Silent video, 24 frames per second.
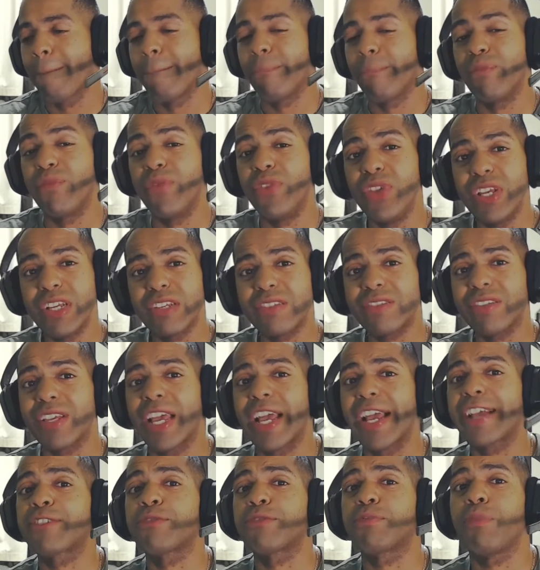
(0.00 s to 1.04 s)
this
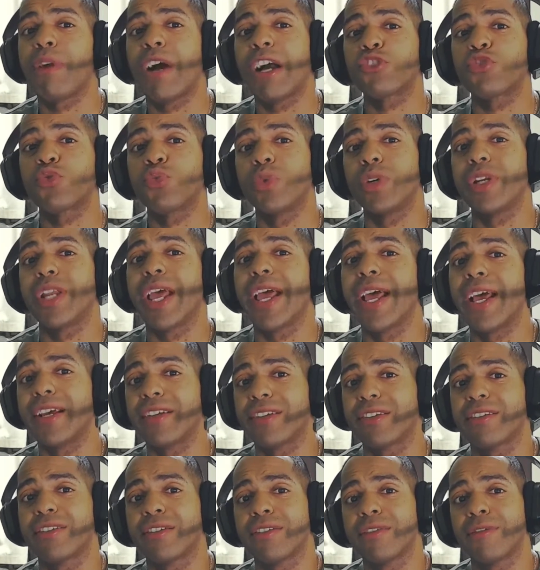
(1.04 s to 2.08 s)
Xbox One
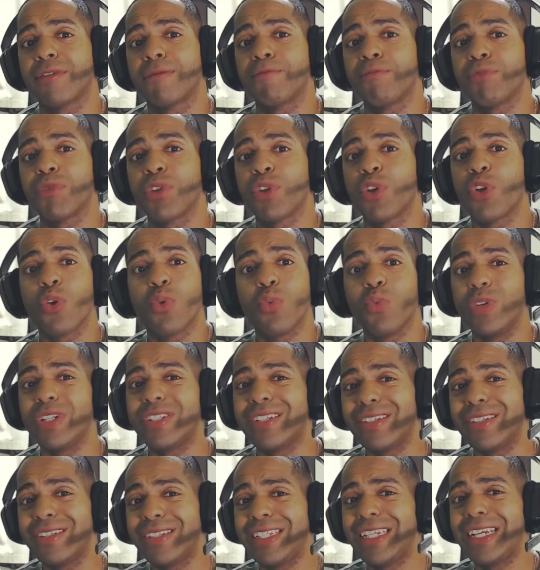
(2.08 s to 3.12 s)
S, which
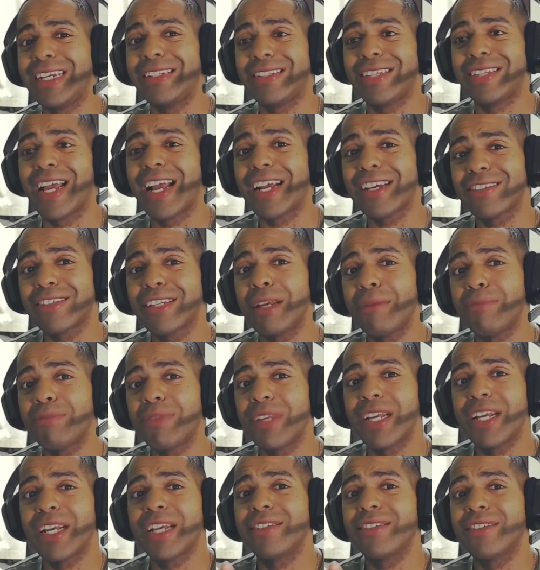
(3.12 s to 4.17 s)
is the exact same thing
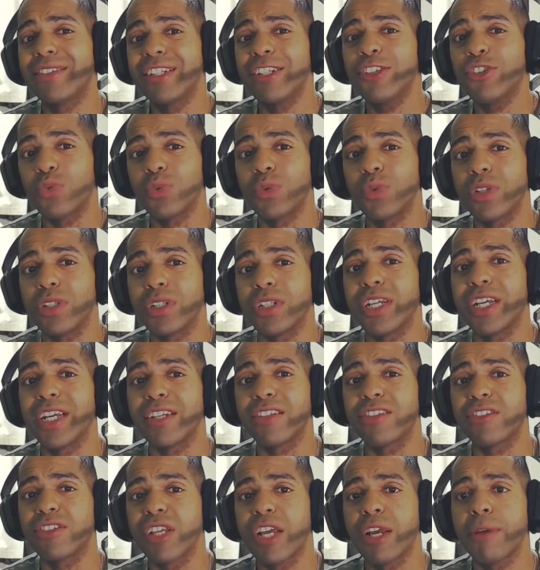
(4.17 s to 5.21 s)
as this one,
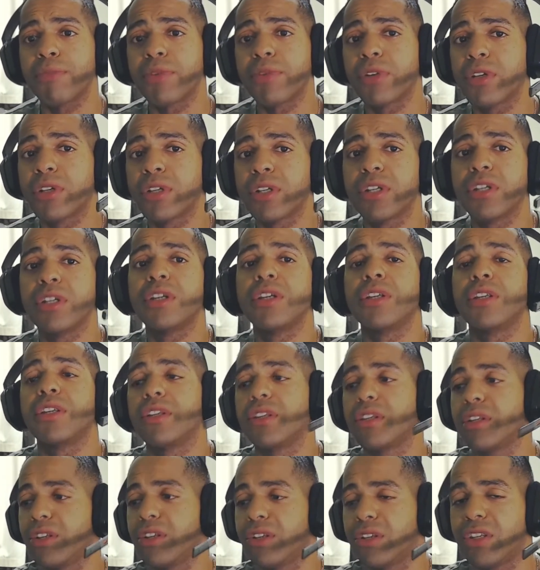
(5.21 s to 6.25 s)
except
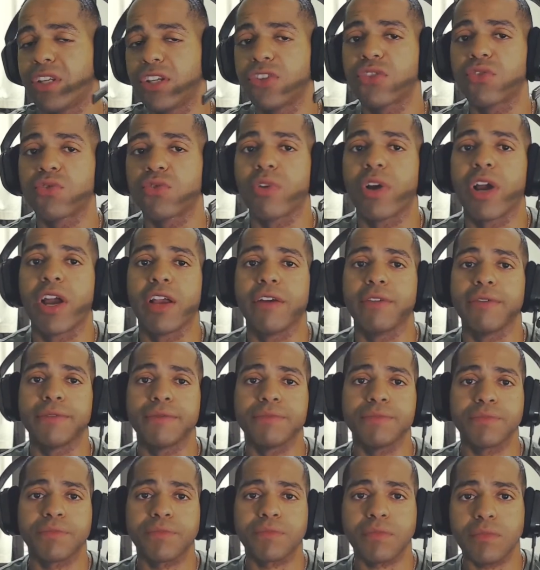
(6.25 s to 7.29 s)
the disk drive
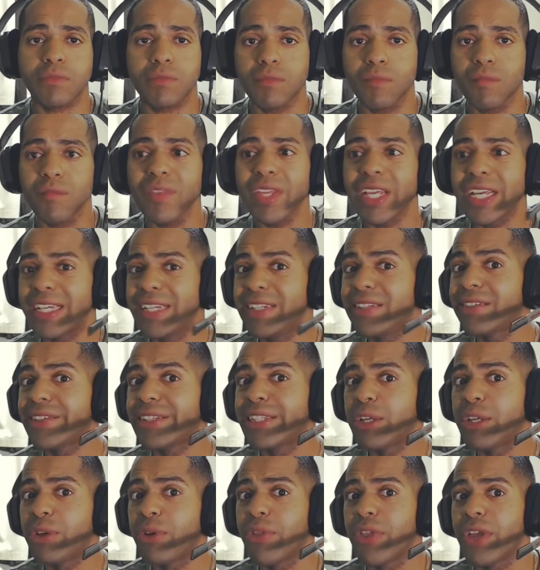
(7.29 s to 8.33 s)
is
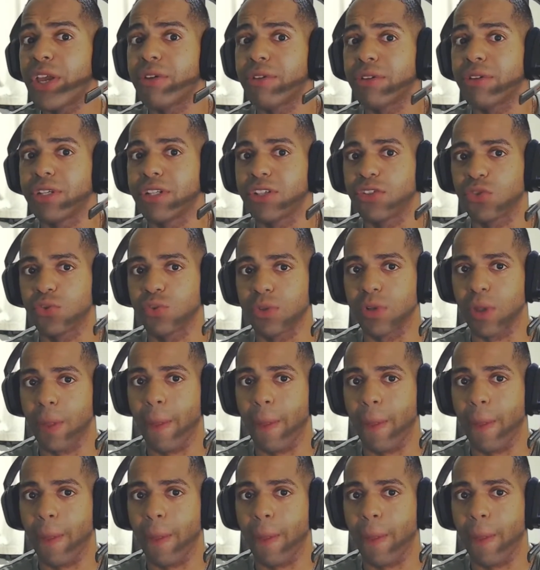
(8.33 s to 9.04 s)
still there in this one.